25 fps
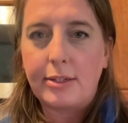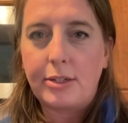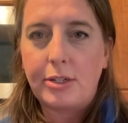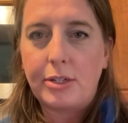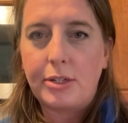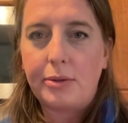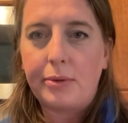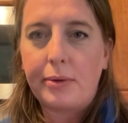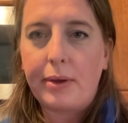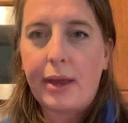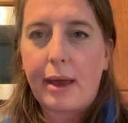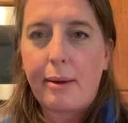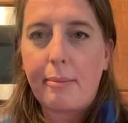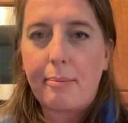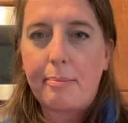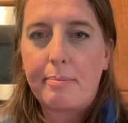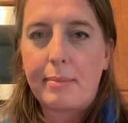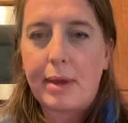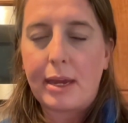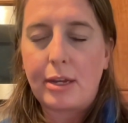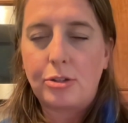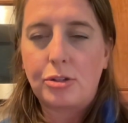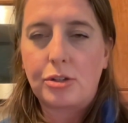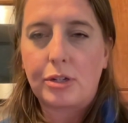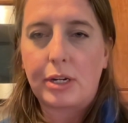2-cup
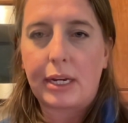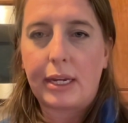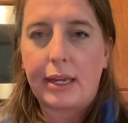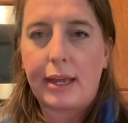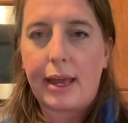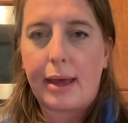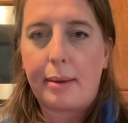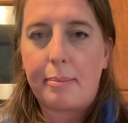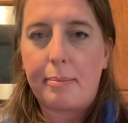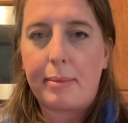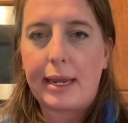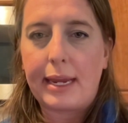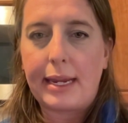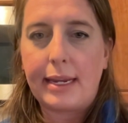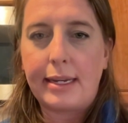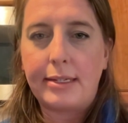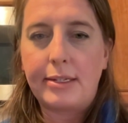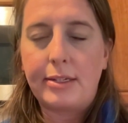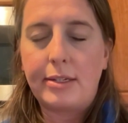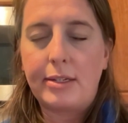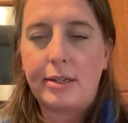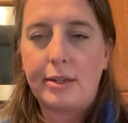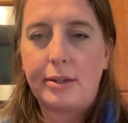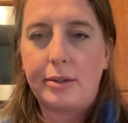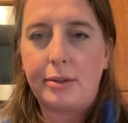measuring cup
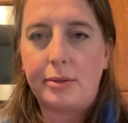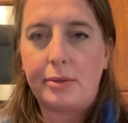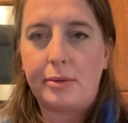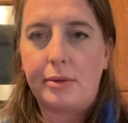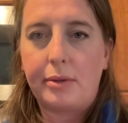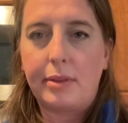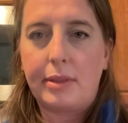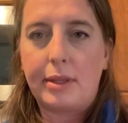into